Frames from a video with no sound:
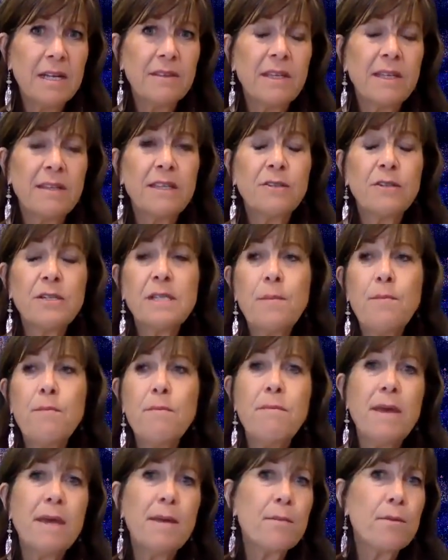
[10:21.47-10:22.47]
that there's a
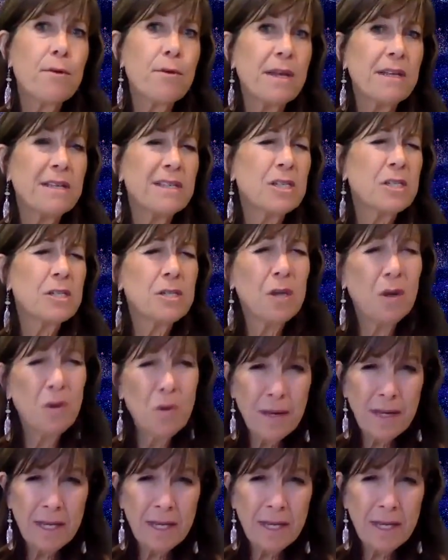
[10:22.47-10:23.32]
memory so